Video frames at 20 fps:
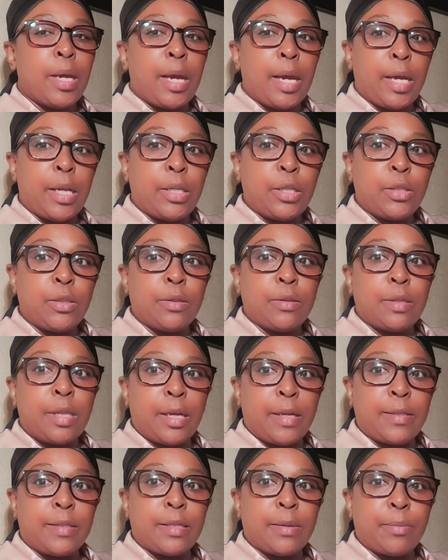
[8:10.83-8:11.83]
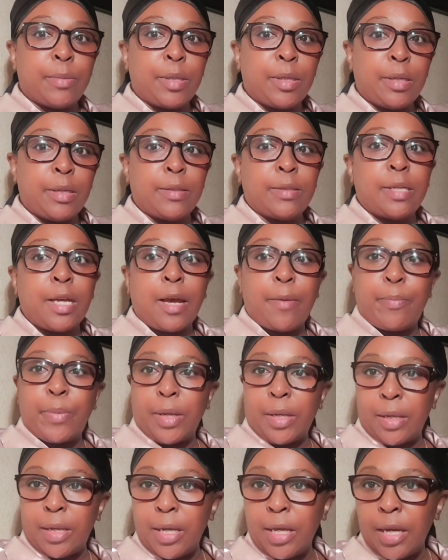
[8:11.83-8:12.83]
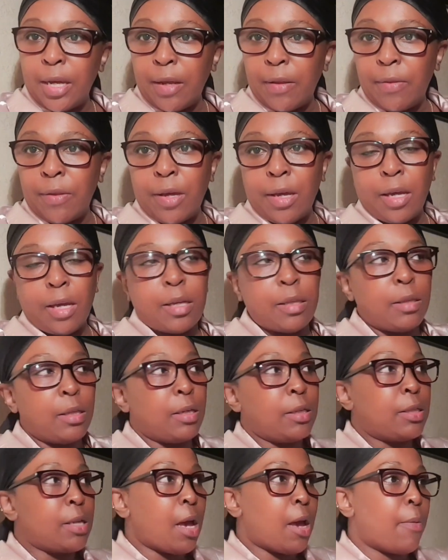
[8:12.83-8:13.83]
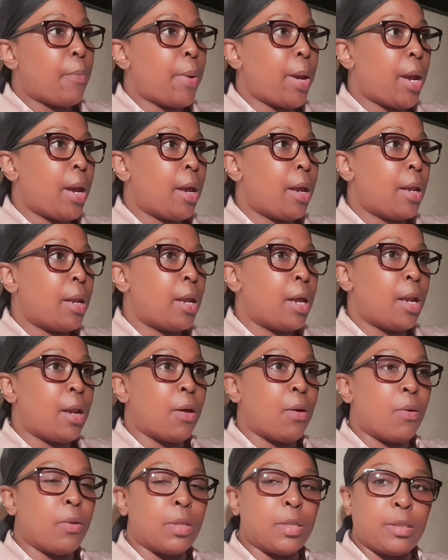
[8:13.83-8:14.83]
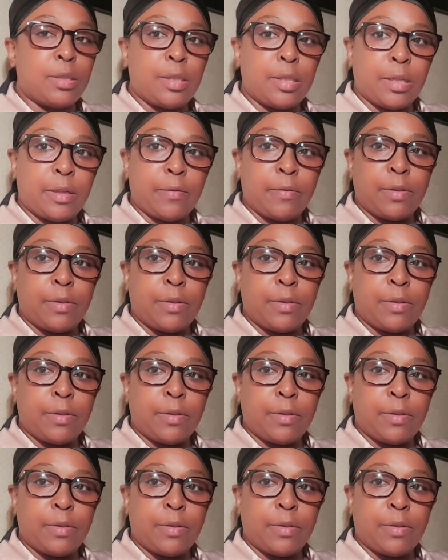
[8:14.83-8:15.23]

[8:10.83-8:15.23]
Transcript: And you know, like some things happen here and there, things happen and all this stuff.